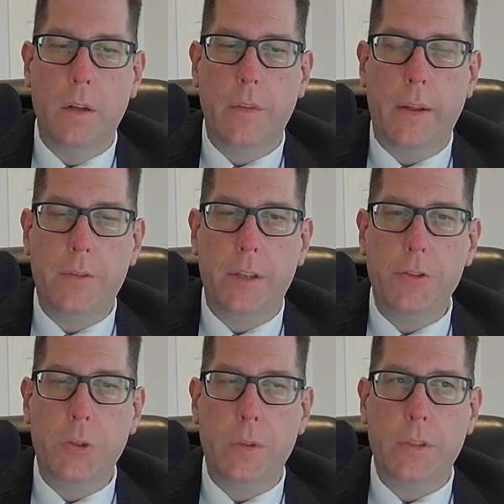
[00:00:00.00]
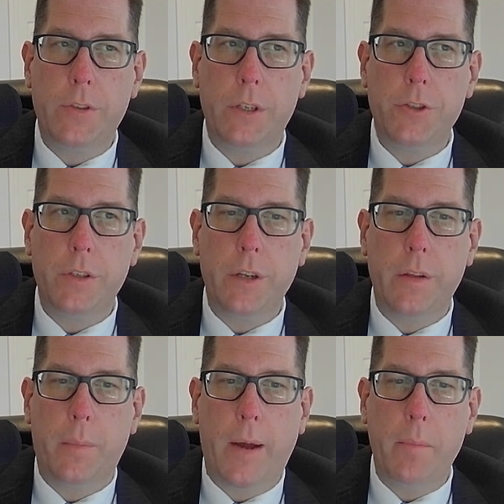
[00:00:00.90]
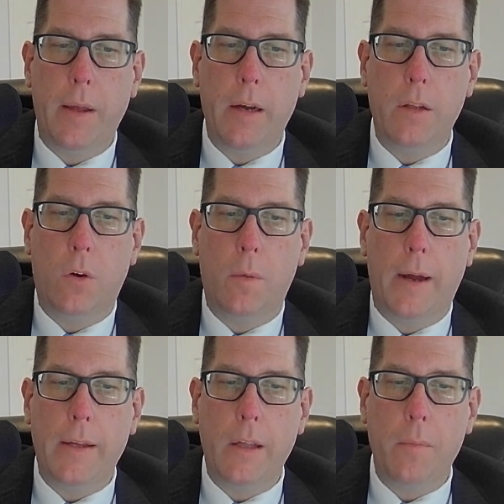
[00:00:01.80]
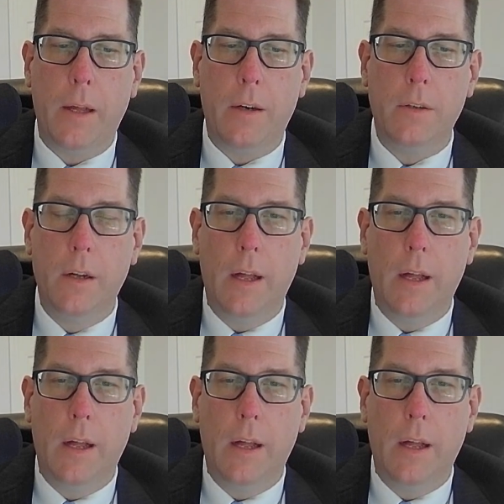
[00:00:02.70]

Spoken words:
They've sent you a decision either by mail or by email,